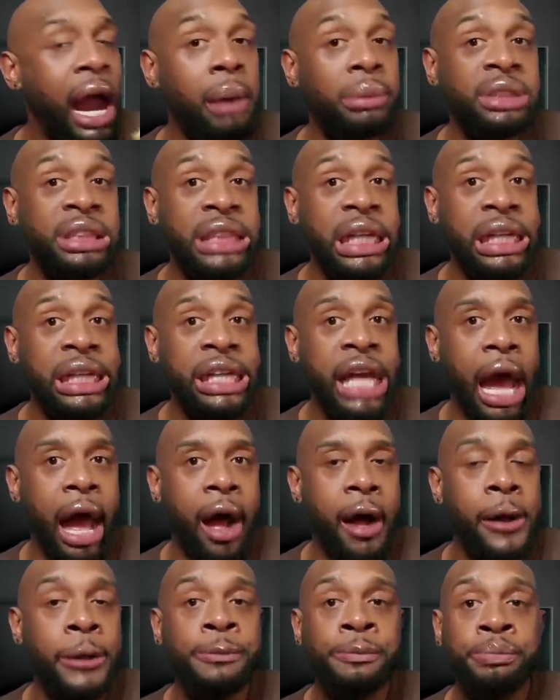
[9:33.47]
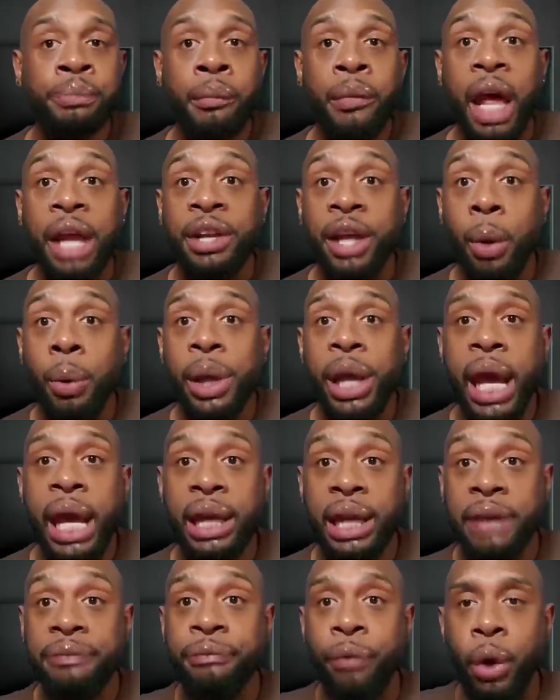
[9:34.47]
I was telling y'all that we
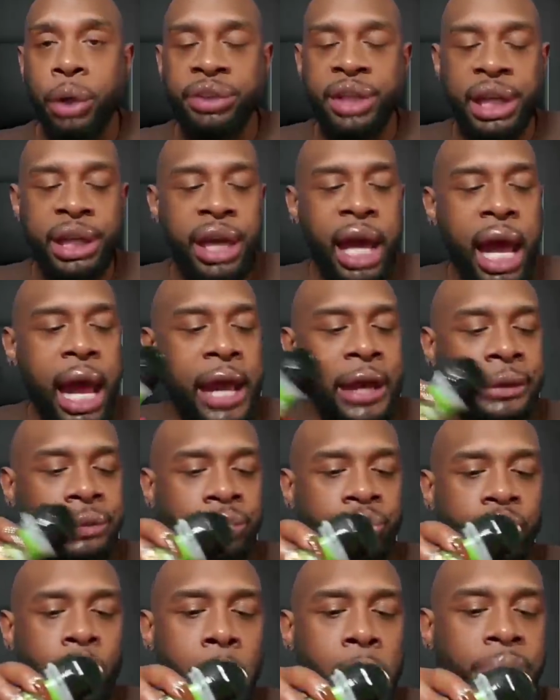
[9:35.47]
had hit 14K.